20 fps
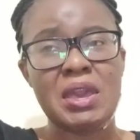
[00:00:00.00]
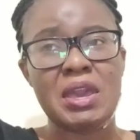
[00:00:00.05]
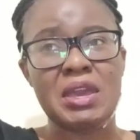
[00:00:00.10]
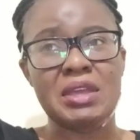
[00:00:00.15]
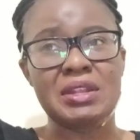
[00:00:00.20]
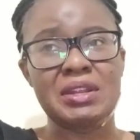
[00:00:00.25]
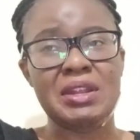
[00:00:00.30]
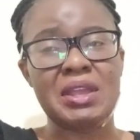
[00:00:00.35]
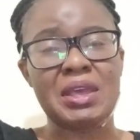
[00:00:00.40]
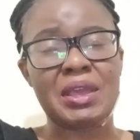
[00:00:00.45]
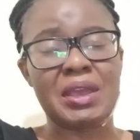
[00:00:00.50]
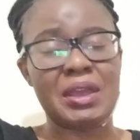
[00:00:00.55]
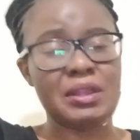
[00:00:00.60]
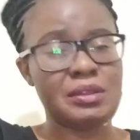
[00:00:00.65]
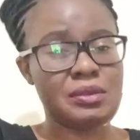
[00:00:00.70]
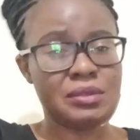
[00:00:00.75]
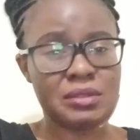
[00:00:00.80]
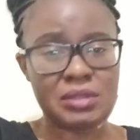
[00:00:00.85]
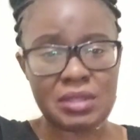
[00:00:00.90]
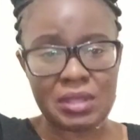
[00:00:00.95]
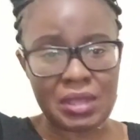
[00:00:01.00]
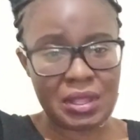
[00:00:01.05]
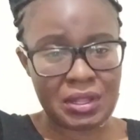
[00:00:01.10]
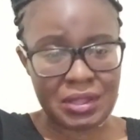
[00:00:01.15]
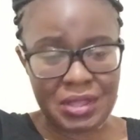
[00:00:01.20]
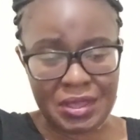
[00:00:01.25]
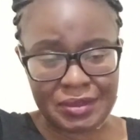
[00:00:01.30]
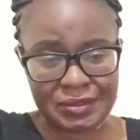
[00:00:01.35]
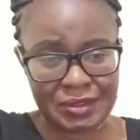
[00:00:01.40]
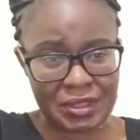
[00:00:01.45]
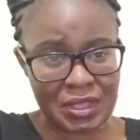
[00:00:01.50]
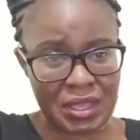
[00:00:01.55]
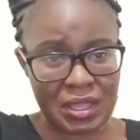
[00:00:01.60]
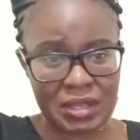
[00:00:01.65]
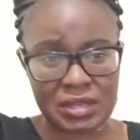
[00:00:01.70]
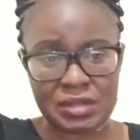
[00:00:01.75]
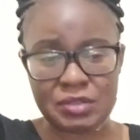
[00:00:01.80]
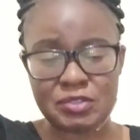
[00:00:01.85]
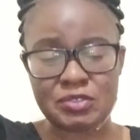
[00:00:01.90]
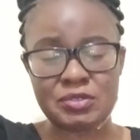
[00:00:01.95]
and like, I don't think I'll ever
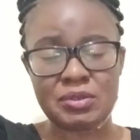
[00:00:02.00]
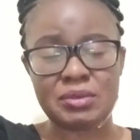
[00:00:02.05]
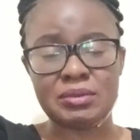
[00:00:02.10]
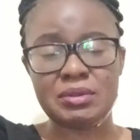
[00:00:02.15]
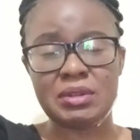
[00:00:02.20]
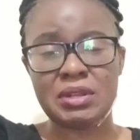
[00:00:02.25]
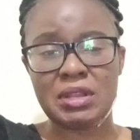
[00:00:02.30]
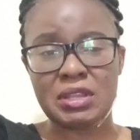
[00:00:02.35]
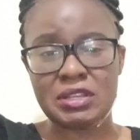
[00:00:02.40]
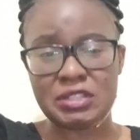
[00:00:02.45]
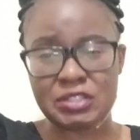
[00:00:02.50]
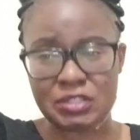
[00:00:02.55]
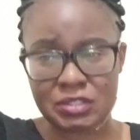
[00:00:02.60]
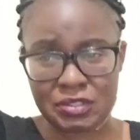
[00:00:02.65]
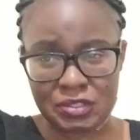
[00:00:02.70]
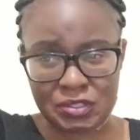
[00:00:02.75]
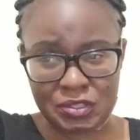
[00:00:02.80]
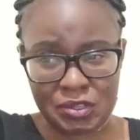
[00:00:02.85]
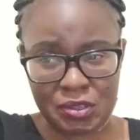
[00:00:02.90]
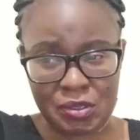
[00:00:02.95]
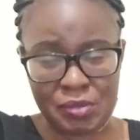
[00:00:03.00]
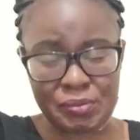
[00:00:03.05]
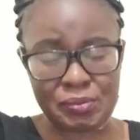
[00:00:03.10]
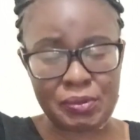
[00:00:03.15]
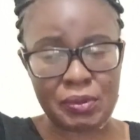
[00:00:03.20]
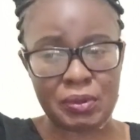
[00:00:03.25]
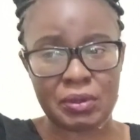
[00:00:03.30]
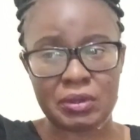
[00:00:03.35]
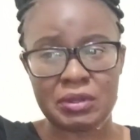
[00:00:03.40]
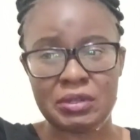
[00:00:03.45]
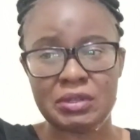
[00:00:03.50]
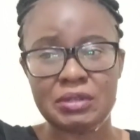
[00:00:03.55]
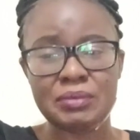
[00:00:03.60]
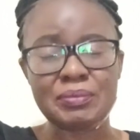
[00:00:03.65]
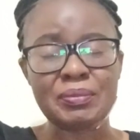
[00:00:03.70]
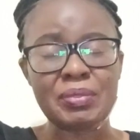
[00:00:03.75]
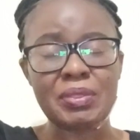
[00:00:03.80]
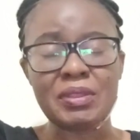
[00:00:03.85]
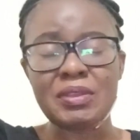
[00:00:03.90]
get into a relationship, or